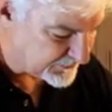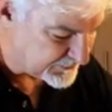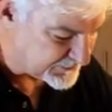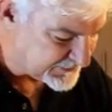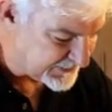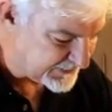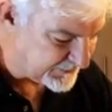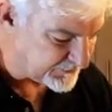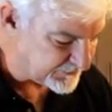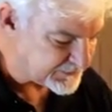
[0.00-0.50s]

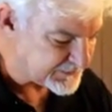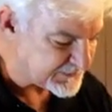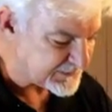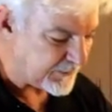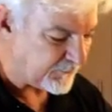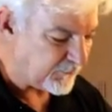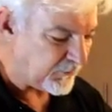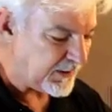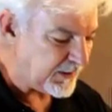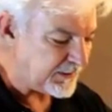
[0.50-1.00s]
seals
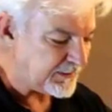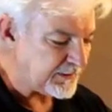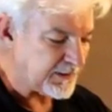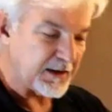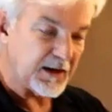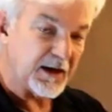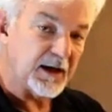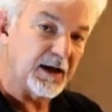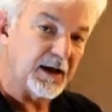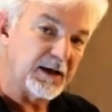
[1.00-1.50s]
somewhat
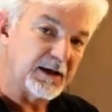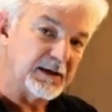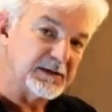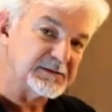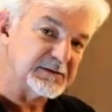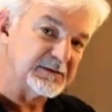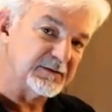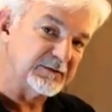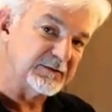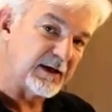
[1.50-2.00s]

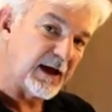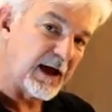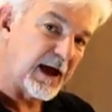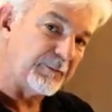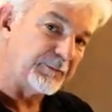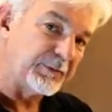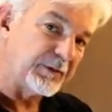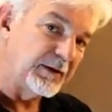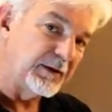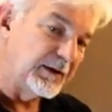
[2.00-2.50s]
against the
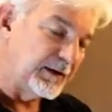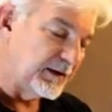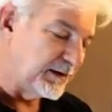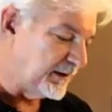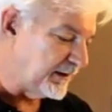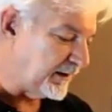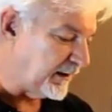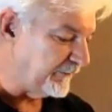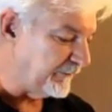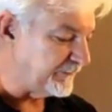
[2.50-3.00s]
top
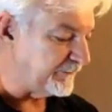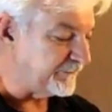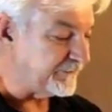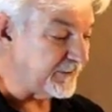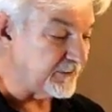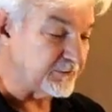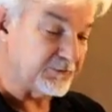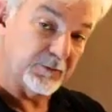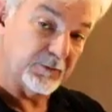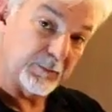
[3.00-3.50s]
of the
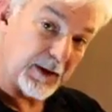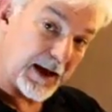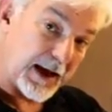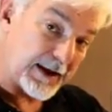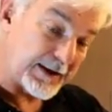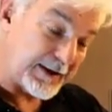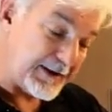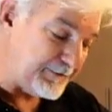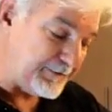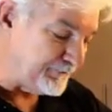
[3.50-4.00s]
filter
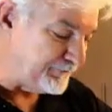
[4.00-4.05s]
body,